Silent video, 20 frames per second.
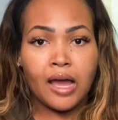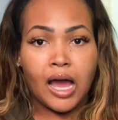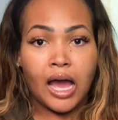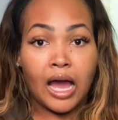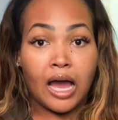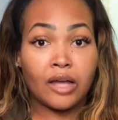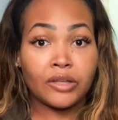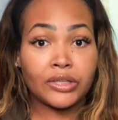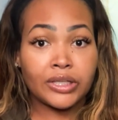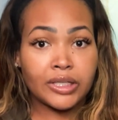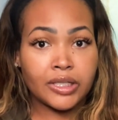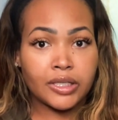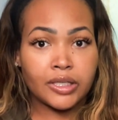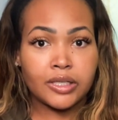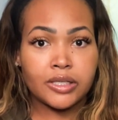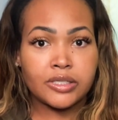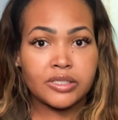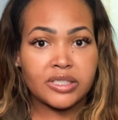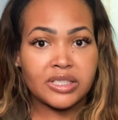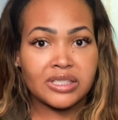All it
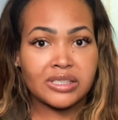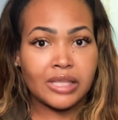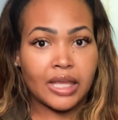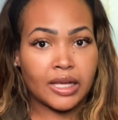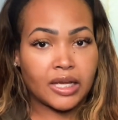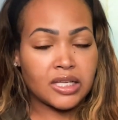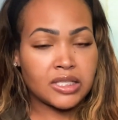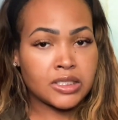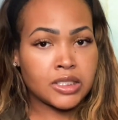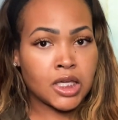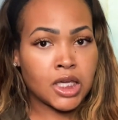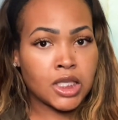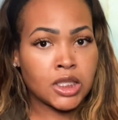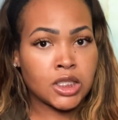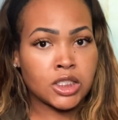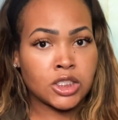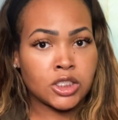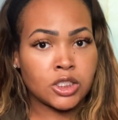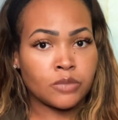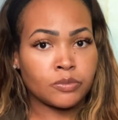is like I said,
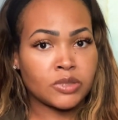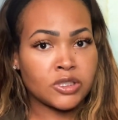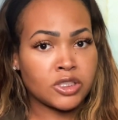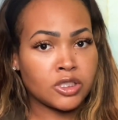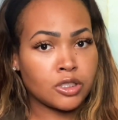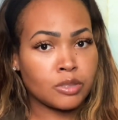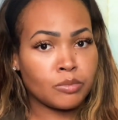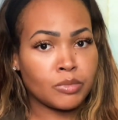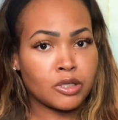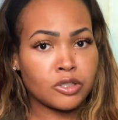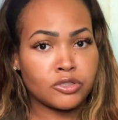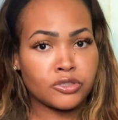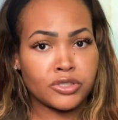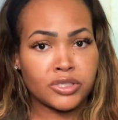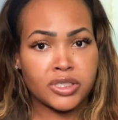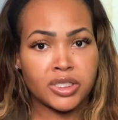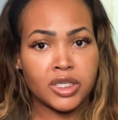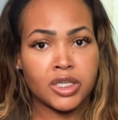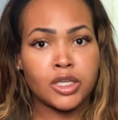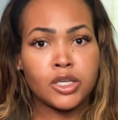the stuff that's in Emergen
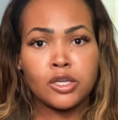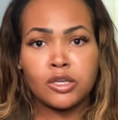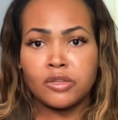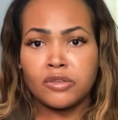C,